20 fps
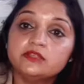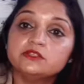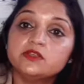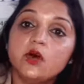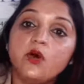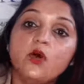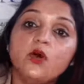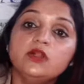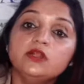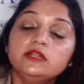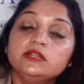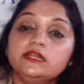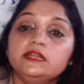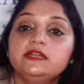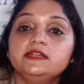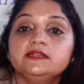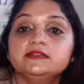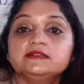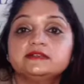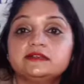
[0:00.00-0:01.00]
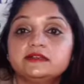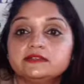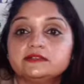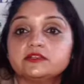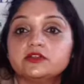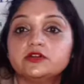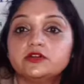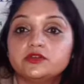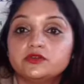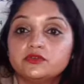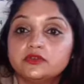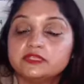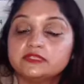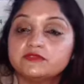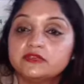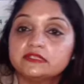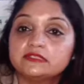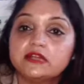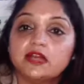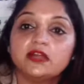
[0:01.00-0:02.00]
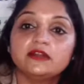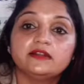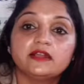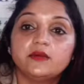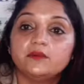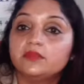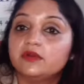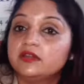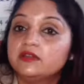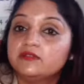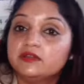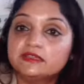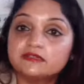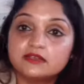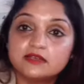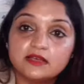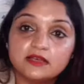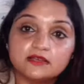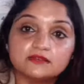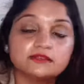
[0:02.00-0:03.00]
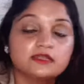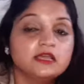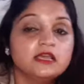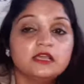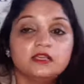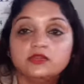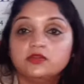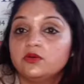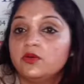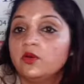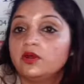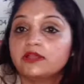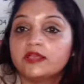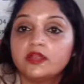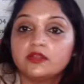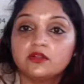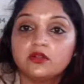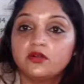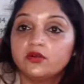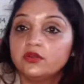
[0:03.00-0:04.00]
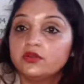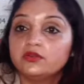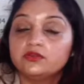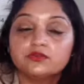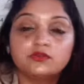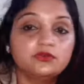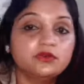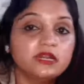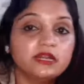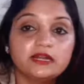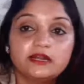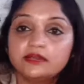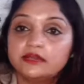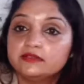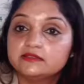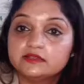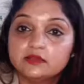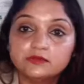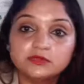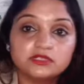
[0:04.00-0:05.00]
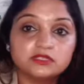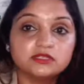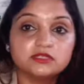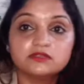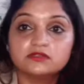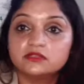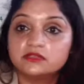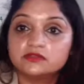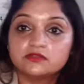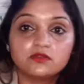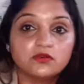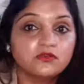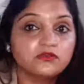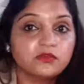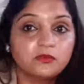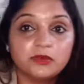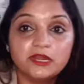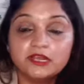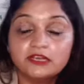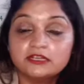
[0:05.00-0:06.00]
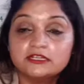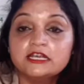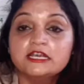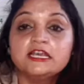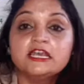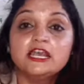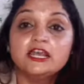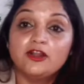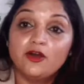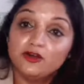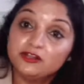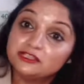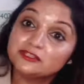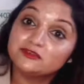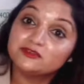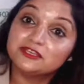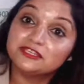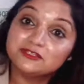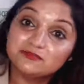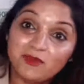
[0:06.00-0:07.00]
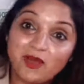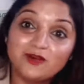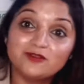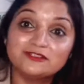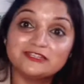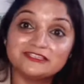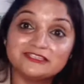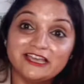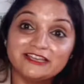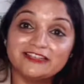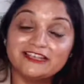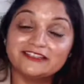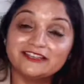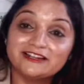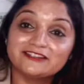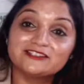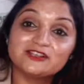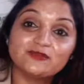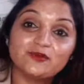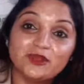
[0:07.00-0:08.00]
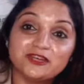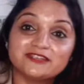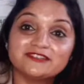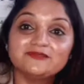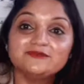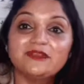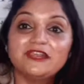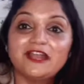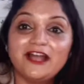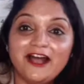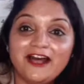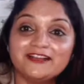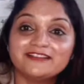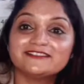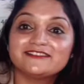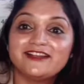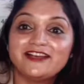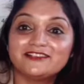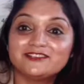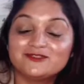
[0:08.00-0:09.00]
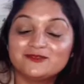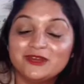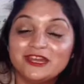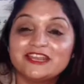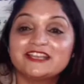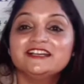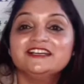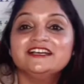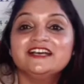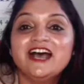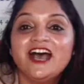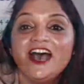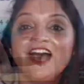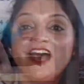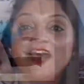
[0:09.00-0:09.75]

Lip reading: It's all Indian citizens on tourist visa, temporary visa. You all can go. You don't need an exemption. Just go from here. And also the spouses. I think that's a question being asked last week